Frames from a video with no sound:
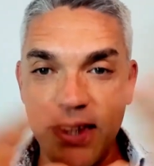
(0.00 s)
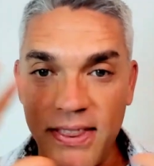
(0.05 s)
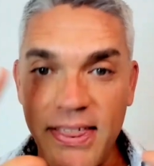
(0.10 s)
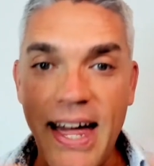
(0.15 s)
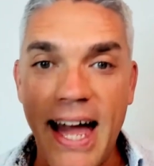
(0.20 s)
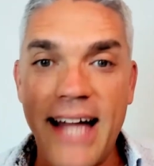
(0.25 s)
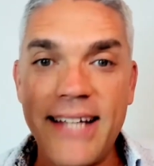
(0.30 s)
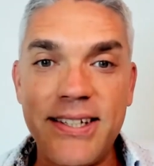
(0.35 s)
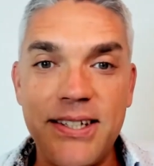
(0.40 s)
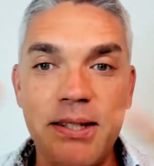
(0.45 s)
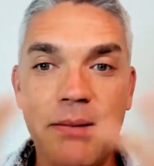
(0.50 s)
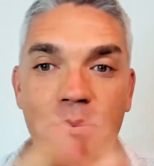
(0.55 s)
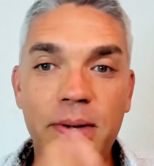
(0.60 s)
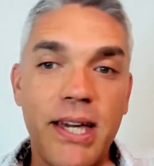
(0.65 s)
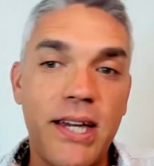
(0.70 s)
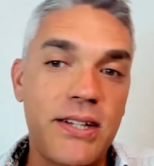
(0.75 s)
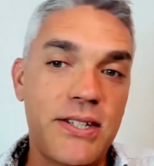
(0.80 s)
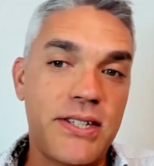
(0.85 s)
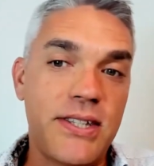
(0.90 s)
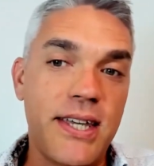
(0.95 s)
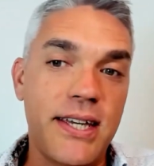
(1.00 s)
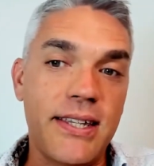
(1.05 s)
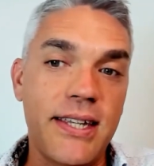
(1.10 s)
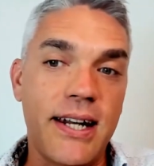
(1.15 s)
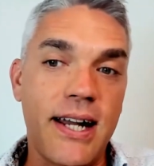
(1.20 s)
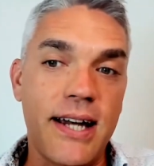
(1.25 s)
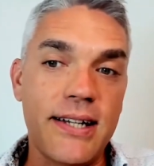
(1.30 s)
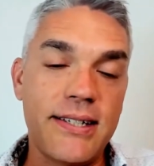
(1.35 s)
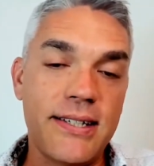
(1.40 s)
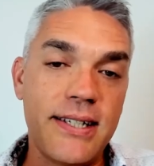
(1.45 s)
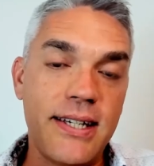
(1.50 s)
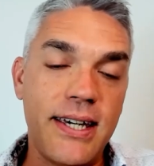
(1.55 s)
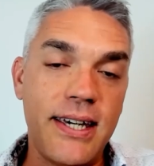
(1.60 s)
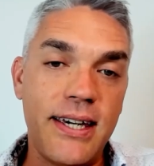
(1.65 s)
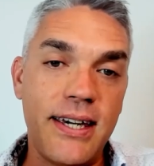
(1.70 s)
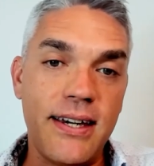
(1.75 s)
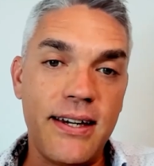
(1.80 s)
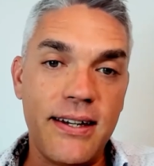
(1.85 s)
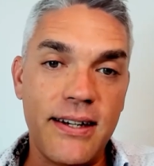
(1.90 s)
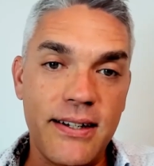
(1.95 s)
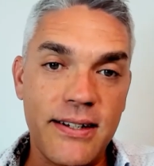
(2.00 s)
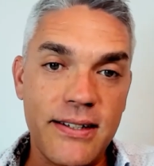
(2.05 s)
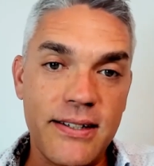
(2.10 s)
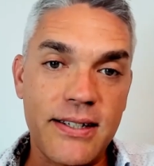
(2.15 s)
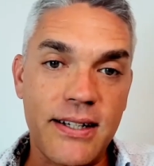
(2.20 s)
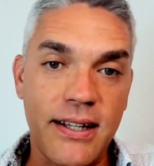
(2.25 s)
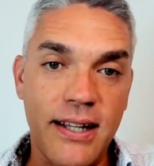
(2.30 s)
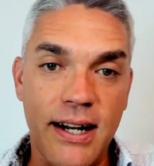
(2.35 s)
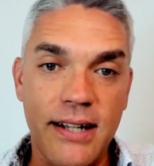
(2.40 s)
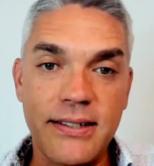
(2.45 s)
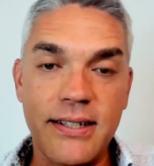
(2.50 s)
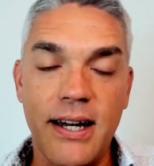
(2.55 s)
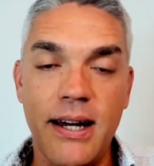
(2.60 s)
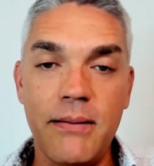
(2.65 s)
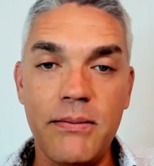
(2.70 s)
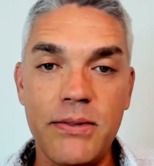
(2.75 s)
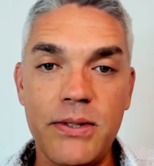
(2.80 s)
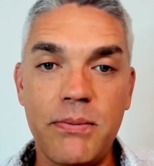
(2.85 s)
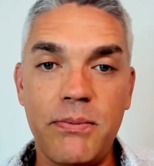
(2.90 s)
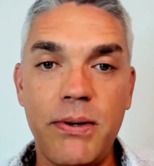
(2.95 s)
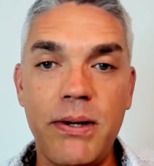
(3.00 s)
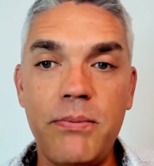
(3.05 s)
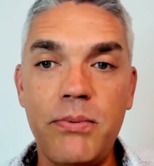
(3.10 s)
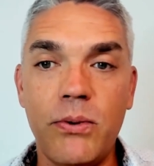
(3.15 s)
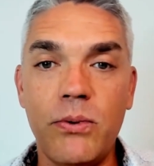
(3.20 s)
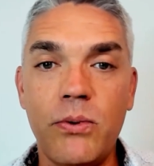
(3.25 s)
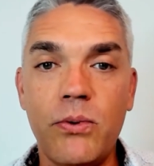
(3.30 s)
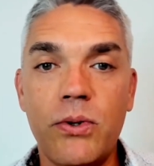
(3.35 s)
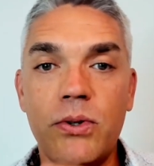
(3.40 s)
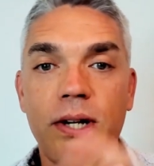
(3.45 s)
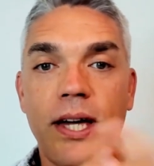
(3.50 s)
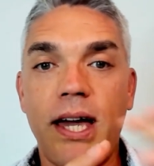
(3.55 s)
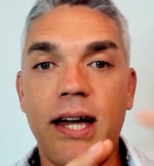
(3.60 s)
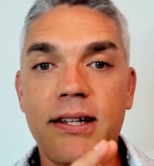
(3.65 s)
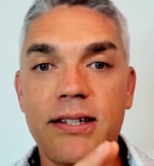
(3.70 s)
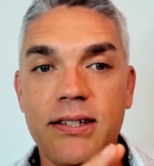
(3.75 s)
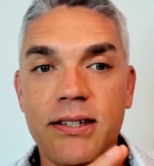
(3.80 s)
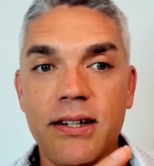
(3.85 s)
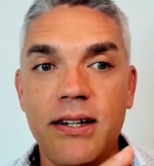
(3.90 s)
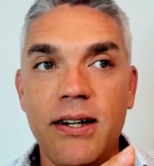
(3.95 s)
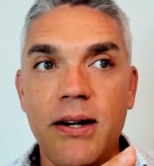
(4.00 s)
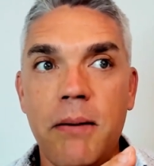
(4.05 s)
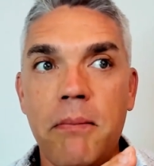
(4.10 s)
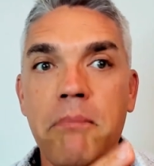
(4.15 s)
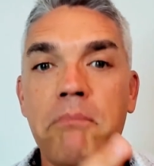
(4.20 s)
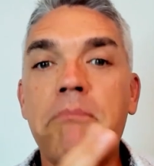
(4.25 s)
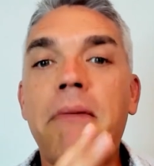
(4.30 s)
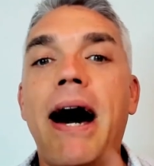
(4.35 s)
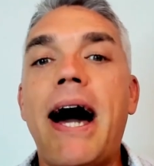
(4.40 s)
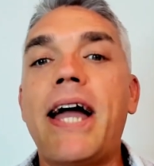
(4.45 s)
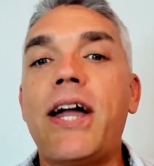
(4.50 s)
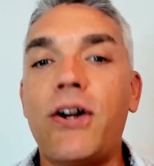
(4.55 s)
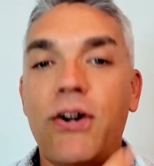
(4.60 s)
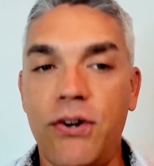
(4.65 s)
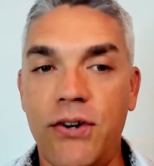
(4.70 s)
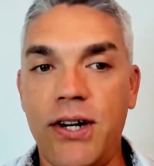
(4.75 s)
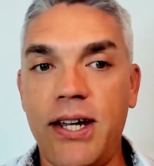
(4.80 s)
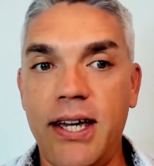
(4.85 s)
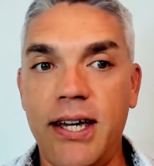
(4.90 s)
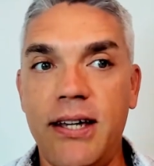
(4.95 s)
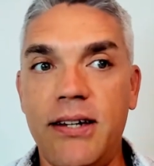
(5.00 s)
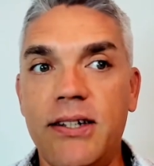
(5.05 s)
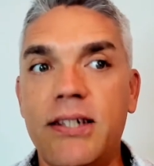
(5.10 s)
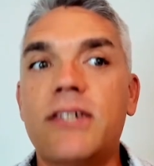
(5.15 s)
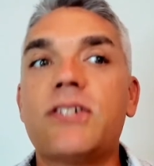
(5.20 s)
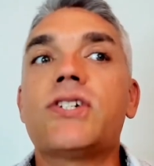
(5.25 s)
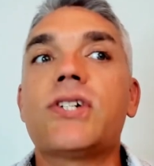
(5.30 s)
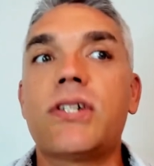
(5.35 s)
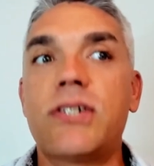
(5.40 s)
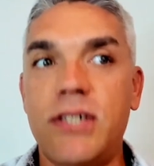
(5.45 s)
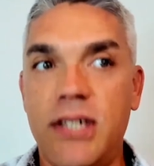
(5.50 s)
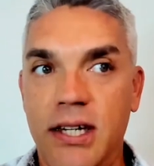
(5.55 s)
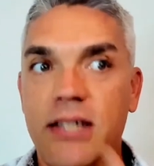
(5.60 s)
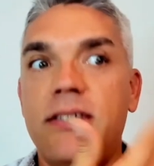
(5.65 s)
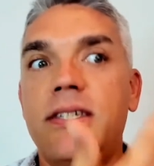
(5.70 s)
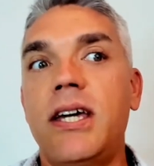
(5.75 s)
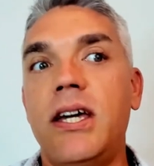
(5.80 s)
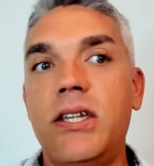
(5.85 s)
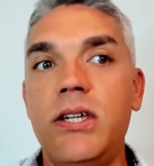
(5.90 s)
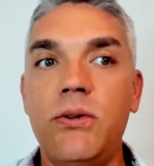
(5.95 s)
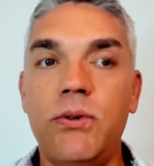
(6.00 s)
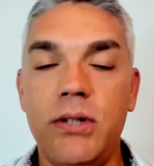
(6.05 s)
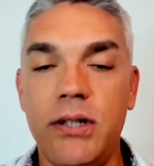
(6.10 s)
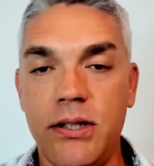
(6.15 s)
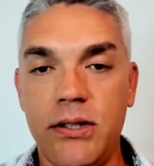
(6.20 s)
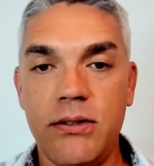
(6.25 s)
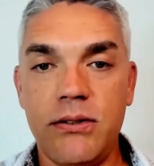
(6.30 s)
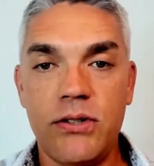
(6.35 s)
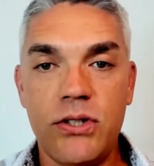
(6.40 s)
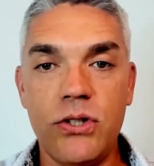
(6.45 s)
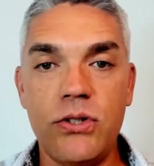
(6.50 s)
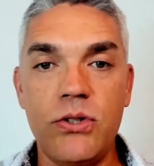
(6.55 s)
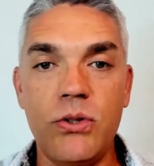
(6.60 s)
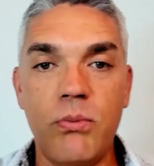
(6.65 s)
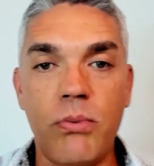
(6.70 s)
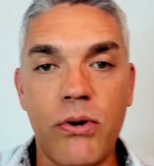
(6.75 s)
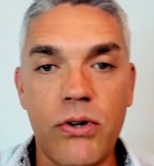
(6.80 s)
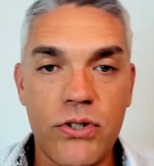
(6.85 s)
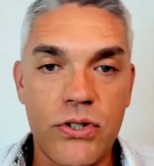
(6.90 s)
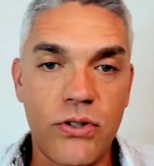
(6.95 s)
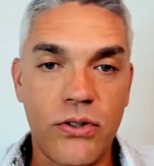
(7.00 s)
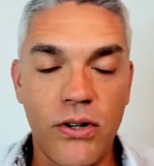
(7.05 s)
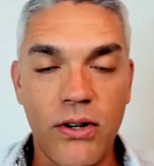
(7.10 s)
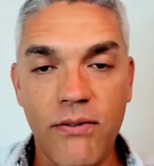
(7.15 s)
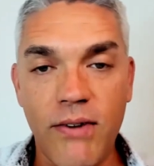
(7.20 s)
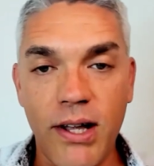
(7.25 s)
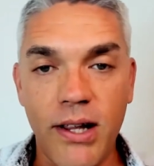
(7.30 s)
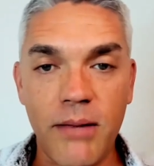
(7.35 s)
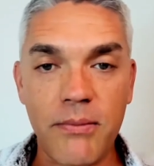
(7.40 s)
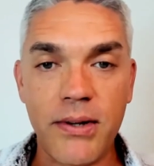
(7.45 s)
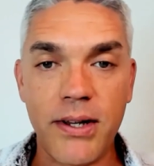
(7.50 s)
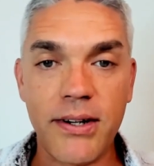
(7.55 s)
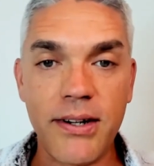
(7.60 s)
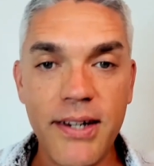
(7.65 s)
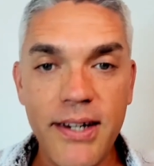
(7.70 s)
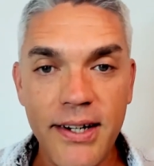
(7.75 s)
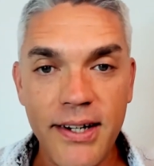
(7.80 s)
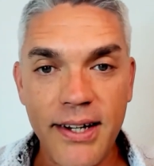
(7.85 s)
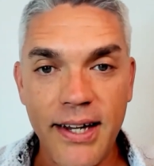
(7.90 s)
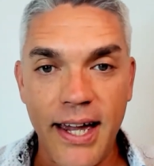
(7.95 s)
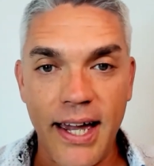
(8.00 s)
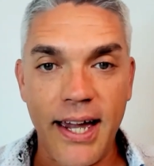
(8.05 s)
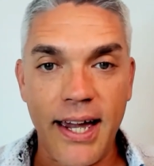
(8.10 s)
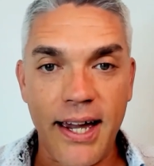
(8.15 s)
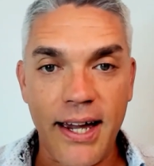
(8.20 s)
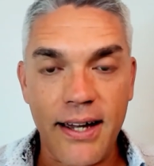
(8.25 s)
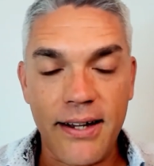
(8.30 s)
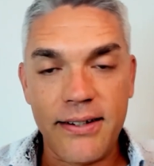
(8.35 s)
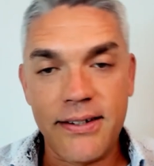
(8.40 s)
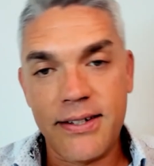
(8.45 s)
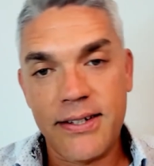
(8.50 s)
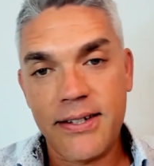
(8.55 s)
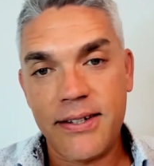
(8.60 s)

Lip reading: that's the biggest thing that I see is a lot of times people will get mired in just continuing to do personal development and